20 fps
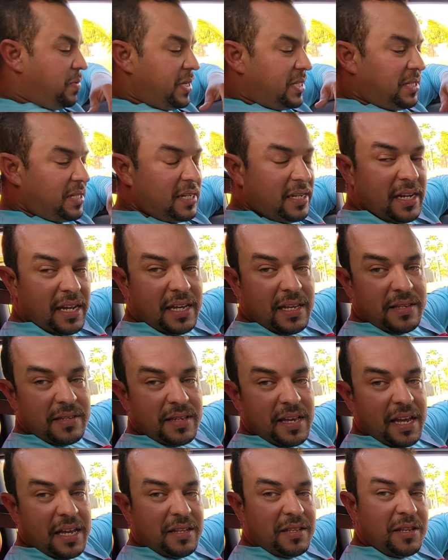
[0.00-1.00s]
which
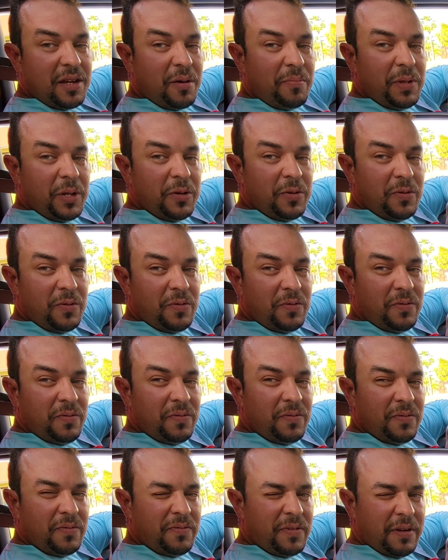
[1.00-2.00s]
is a
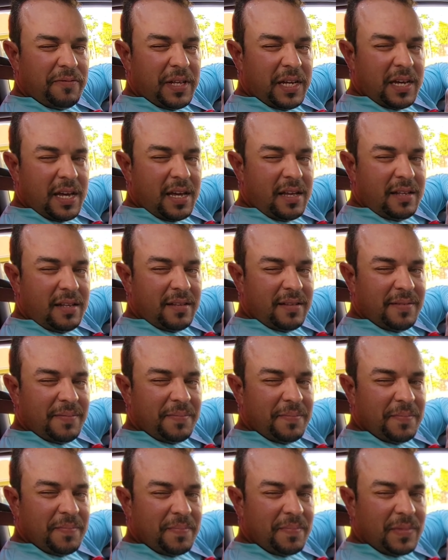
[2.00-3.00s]

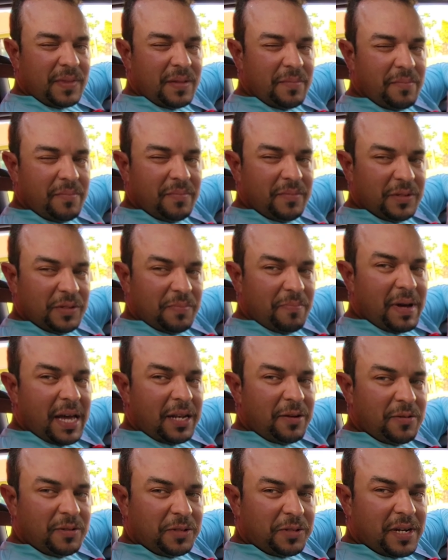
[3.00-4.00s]
W58
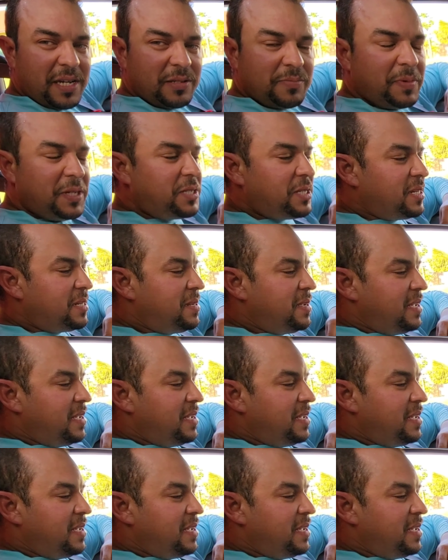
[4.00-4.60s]
manual transmission.